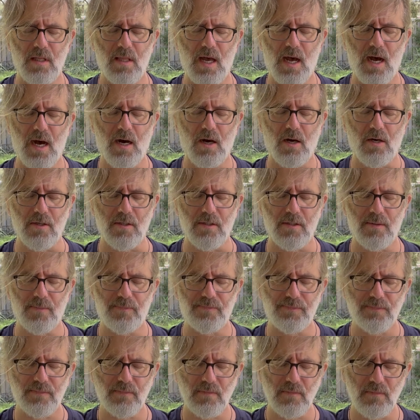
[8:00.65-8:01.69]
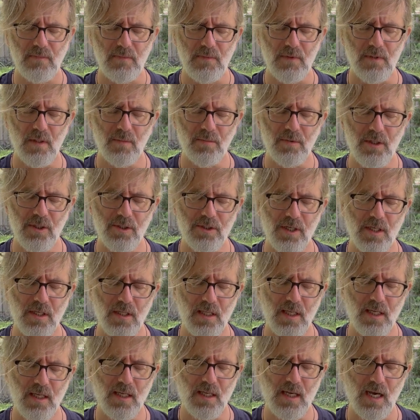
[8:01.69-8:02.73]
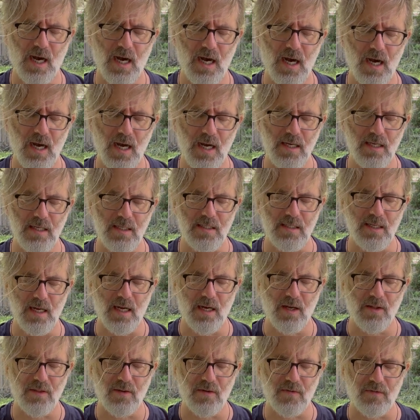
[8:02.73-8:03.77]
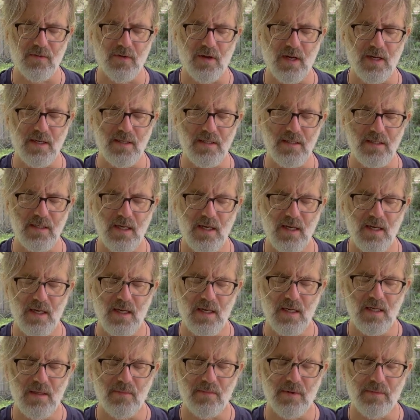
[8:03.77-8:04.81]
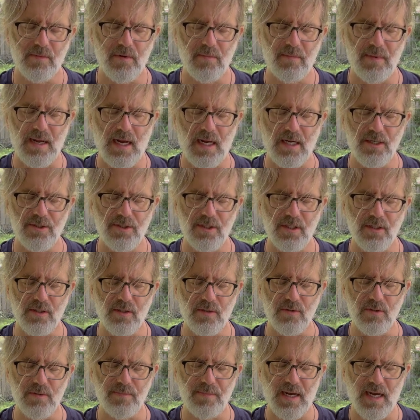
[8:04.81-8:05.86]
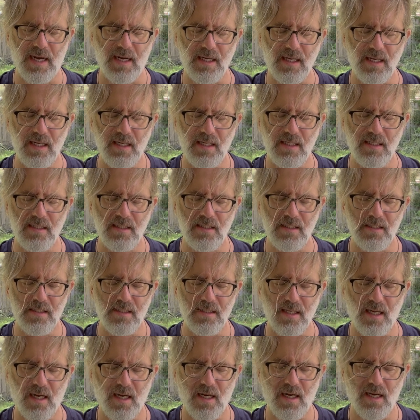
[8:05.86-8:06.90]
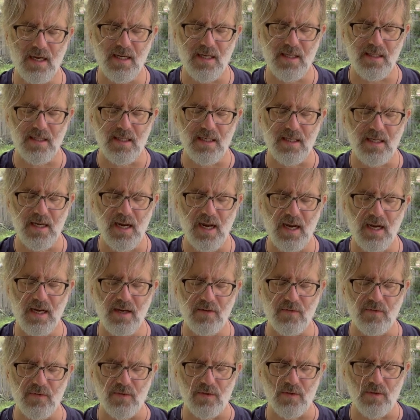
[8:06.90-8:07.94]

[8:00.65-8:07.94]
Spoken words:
out, I'm going to gently guide it down the front and imagine it goes back inside at the navel,